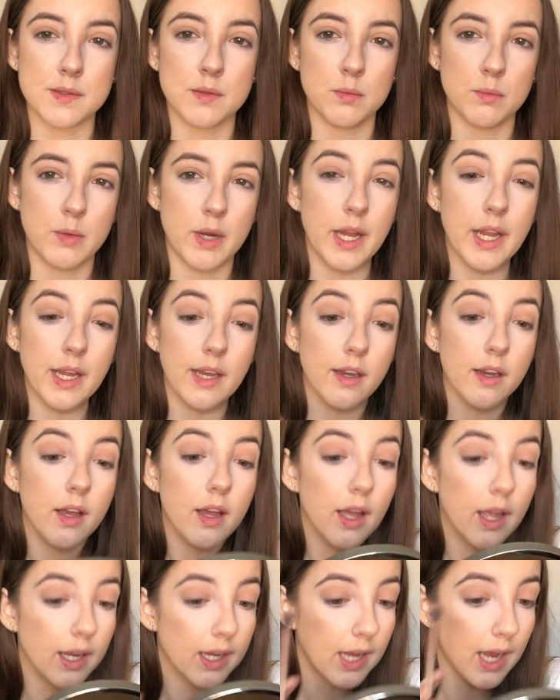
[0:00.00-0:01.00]
and when
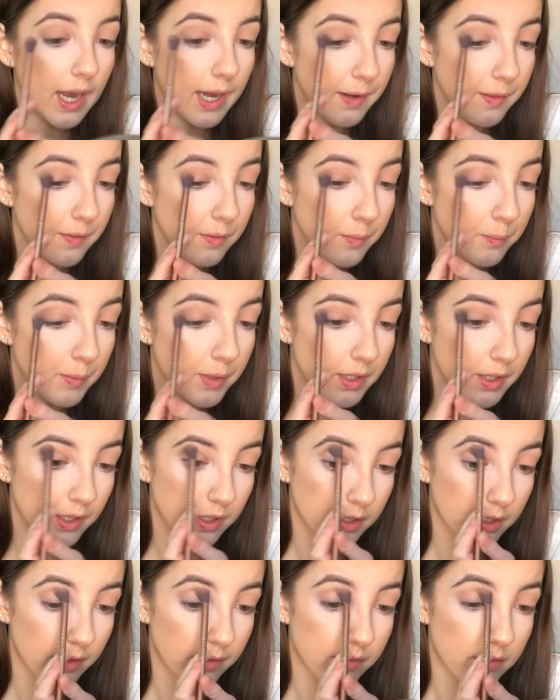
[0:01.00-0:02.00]
I can at the minute
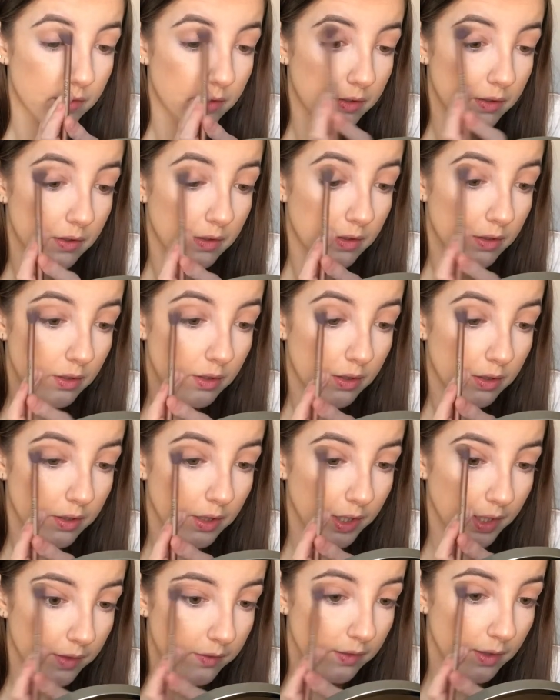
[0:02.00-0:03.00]
because, like
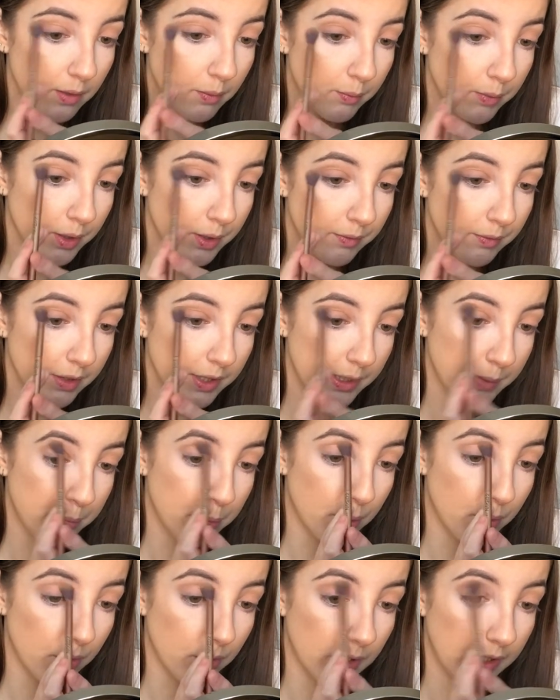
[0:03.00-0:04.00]
I said, I'm really, really
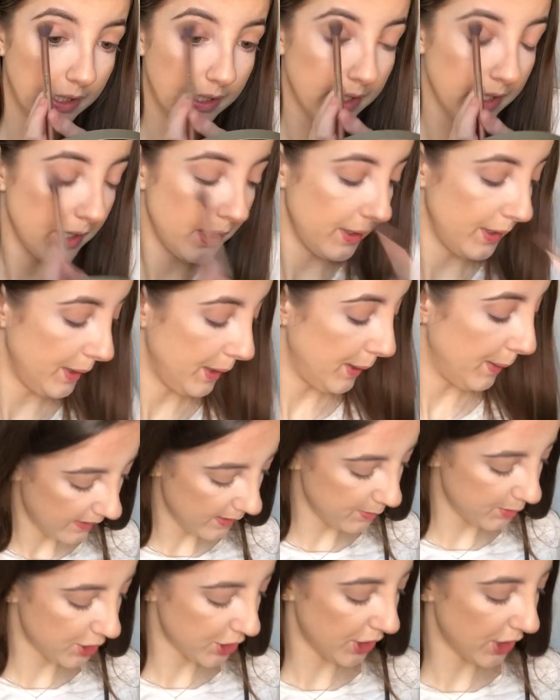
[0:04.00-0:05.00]
poorly. Then I'm
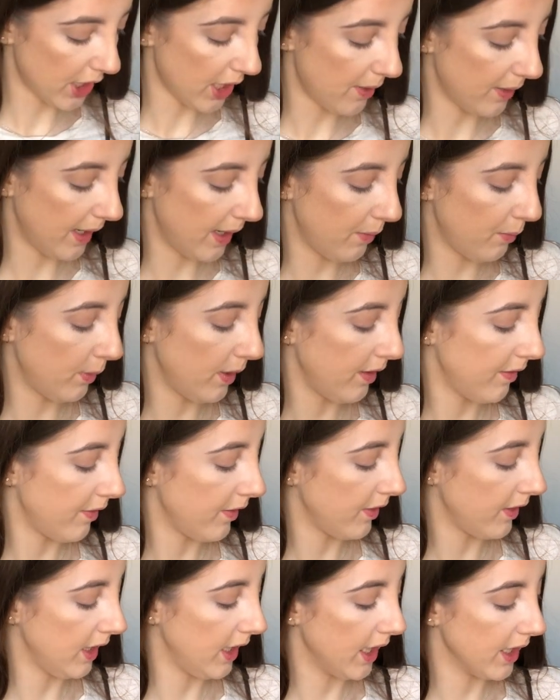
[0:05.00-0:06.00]
just going to go in with
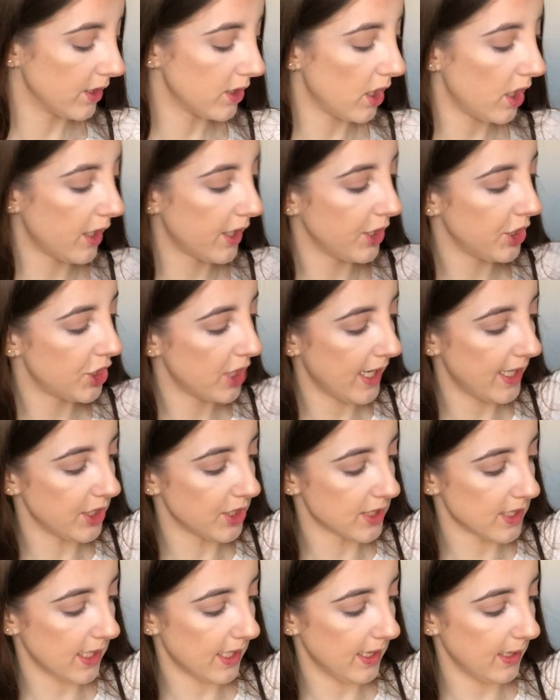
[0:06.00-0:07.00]
the darker shade
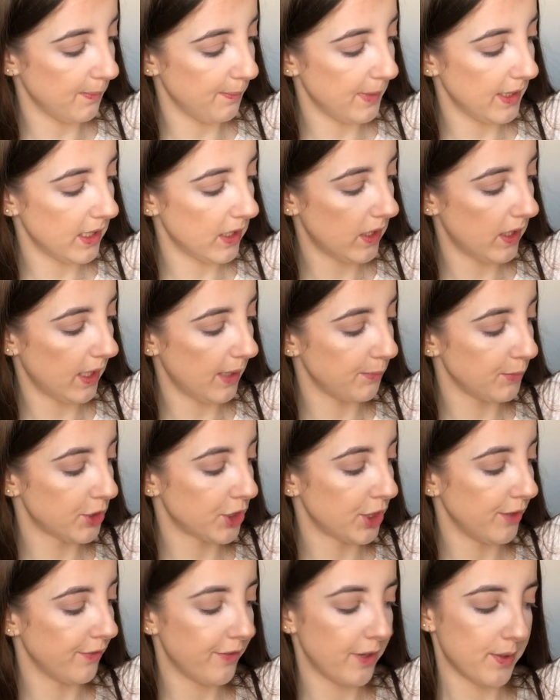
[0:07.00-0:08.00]
just in the middle. I'm just
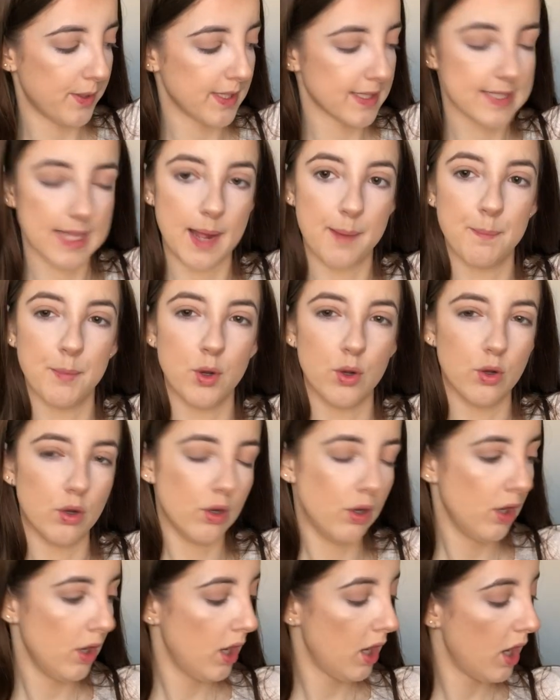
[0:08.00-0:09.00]
going to focus that more
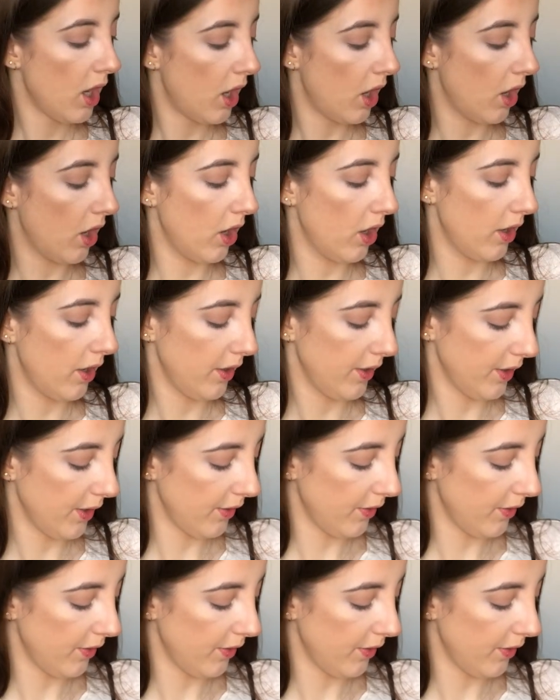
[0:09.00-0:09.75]
on